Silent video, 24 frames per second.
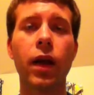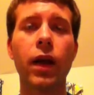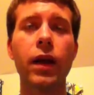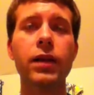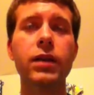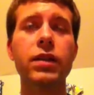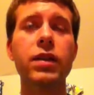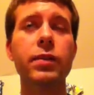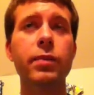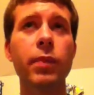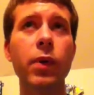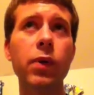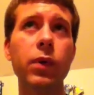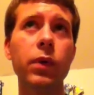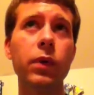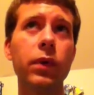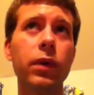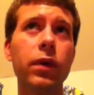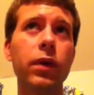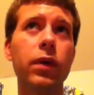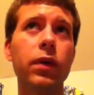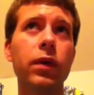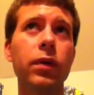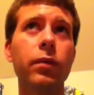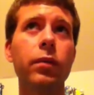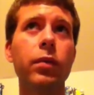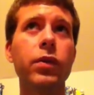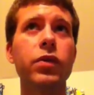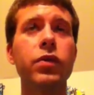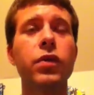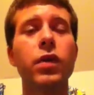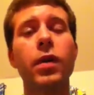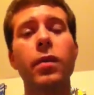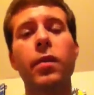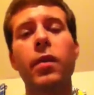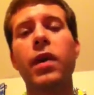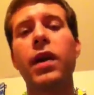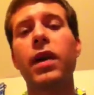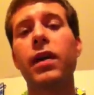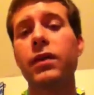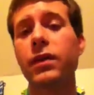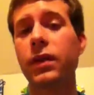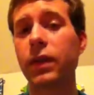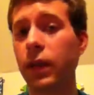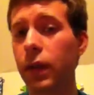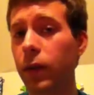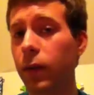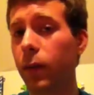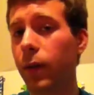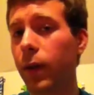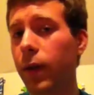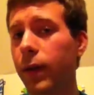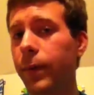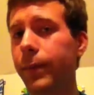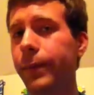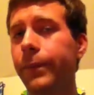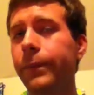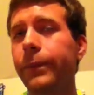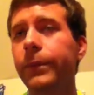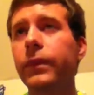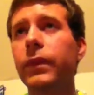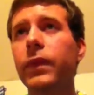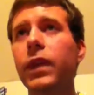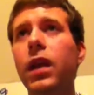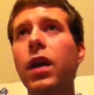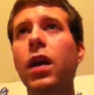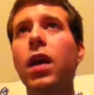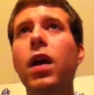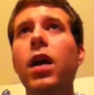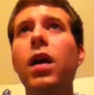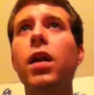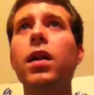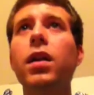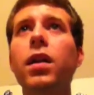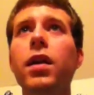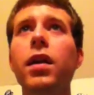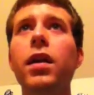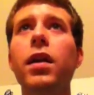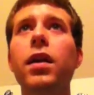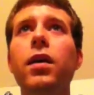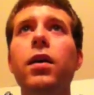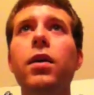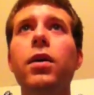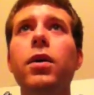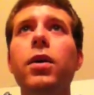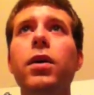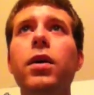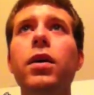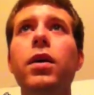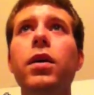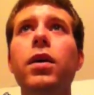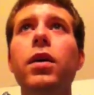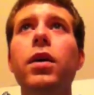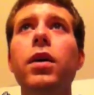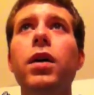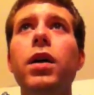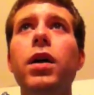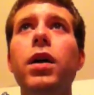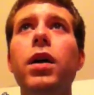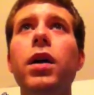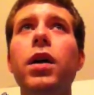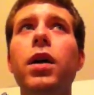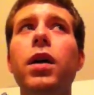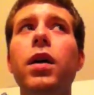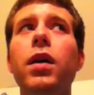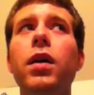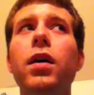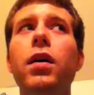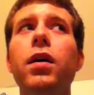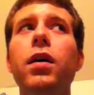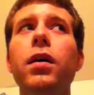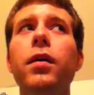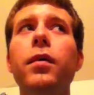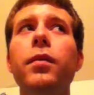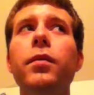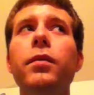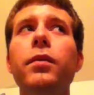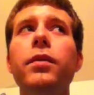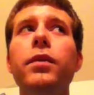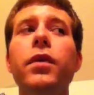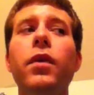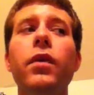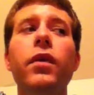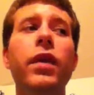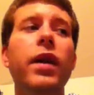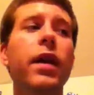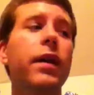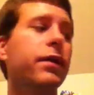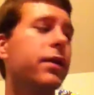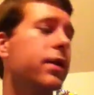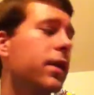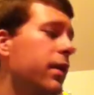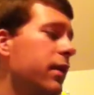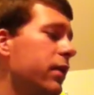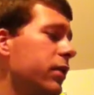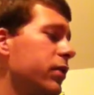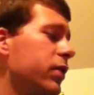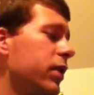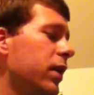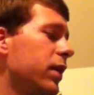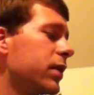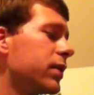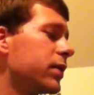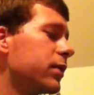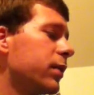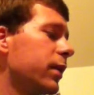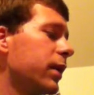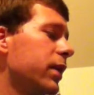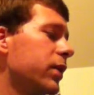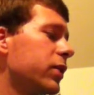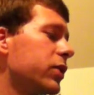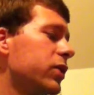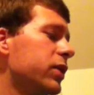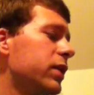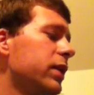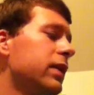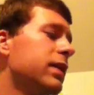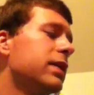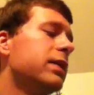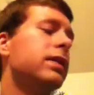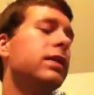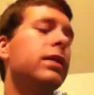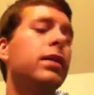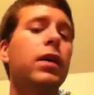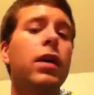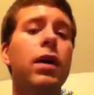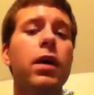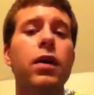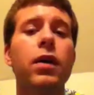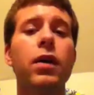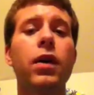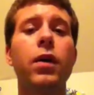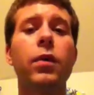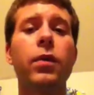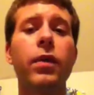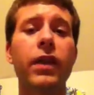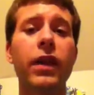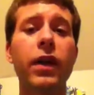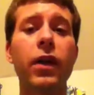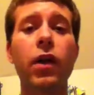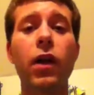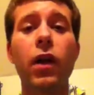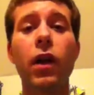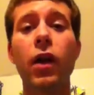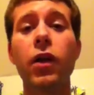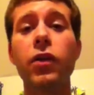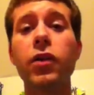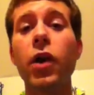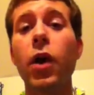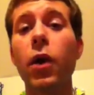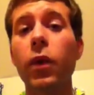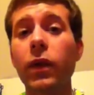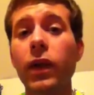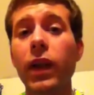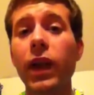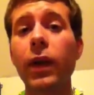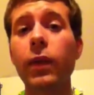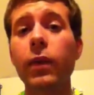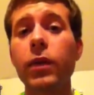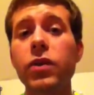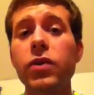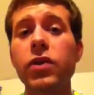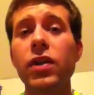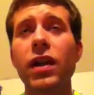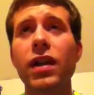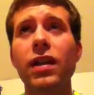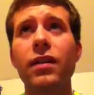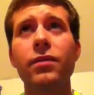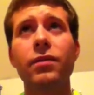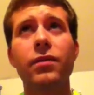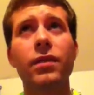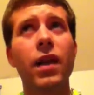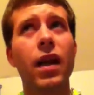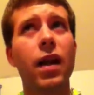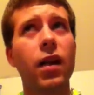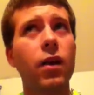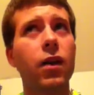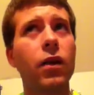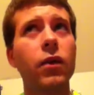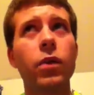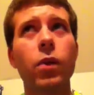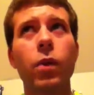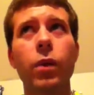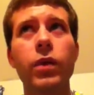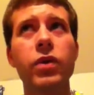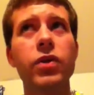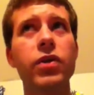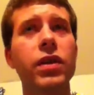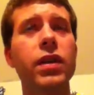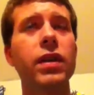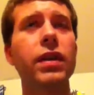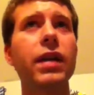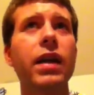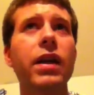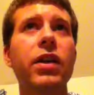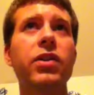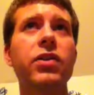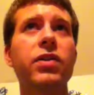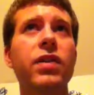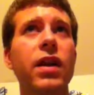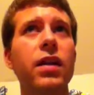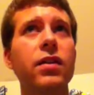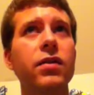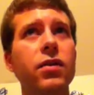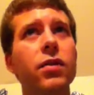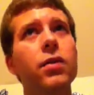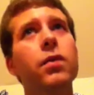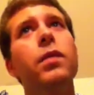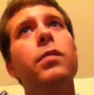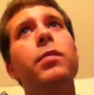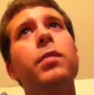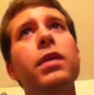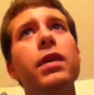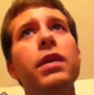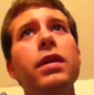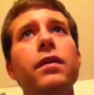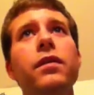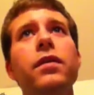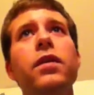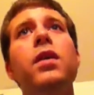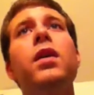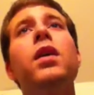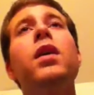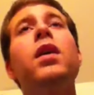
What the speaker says: It's spoon, but you can pronounce it either way. Now, don't think I've said this yet. Swedish is what they call a tone language, and they call Norwegian and Danish that too, I believe.